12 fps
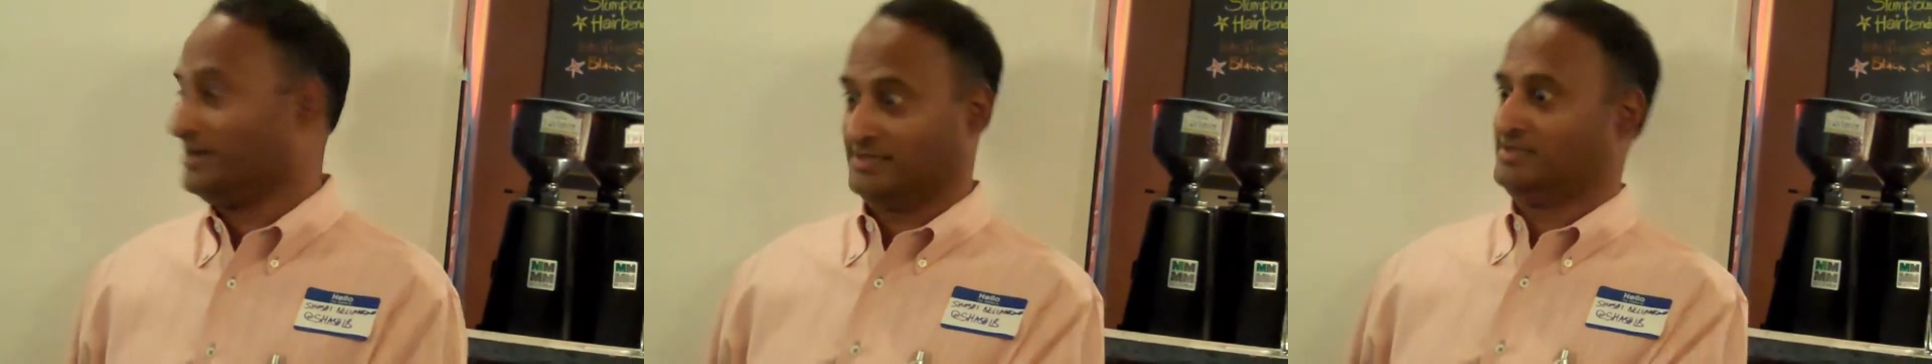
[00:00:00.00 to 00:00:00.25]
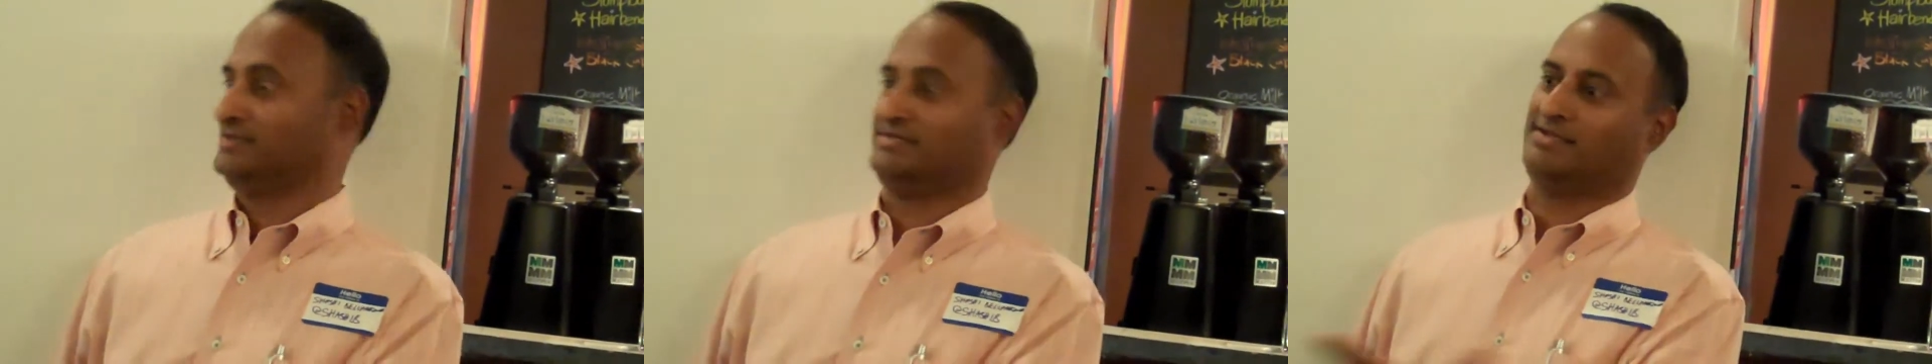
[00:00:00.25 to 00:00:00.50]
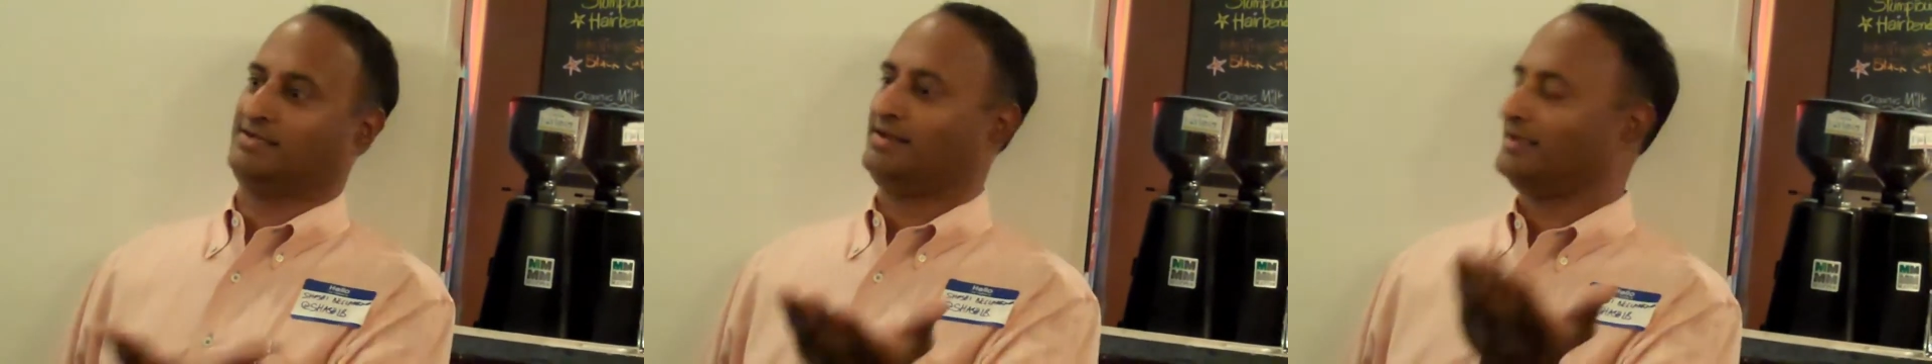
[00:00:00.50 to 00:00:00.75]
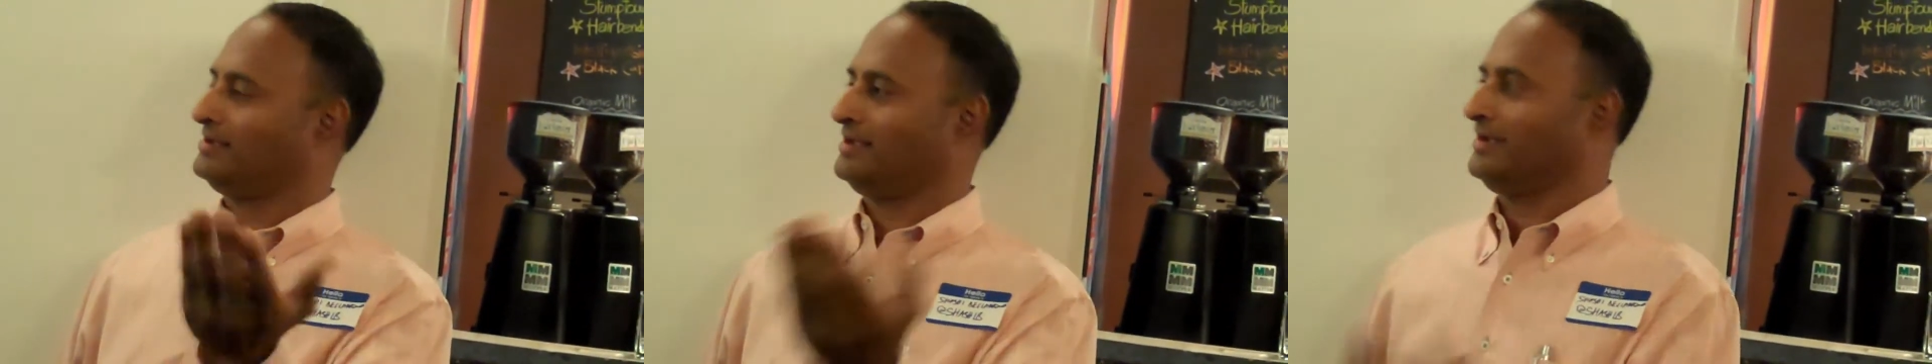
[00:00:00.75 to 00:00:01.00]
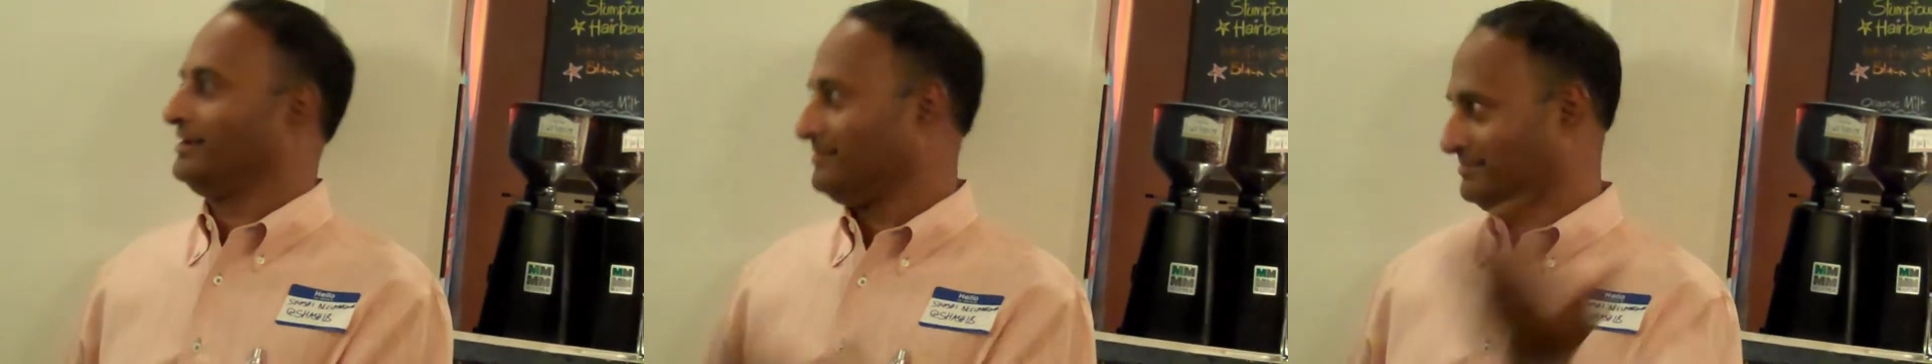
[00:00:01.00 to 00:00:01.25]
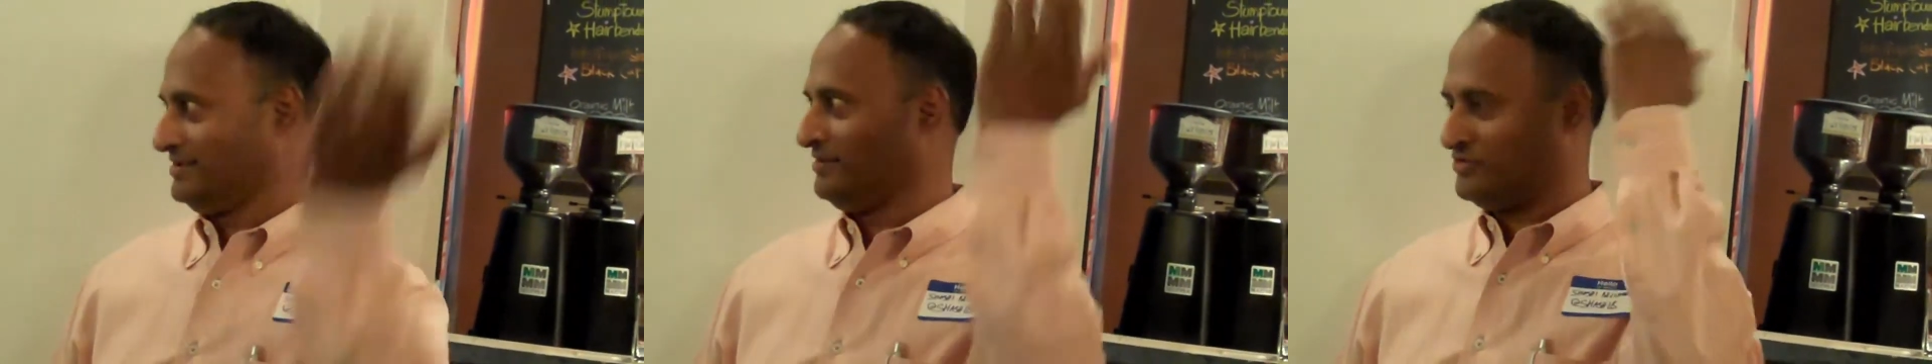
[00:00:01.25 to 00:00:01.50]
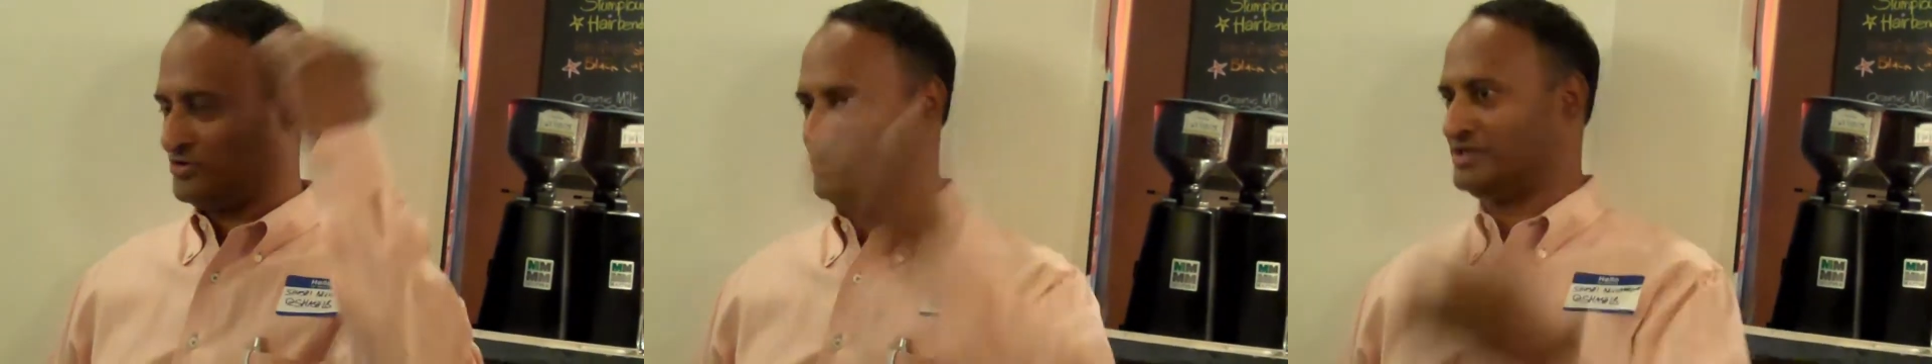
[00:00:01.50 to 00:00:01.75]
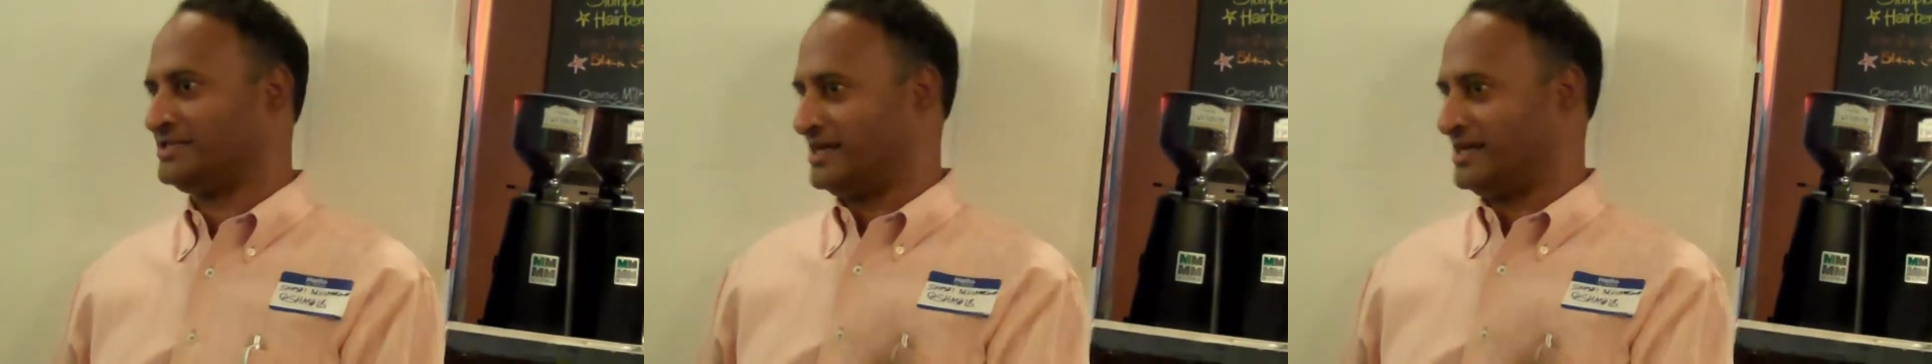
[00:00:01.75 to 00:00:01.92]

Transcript: I just said, like, hey, if you're going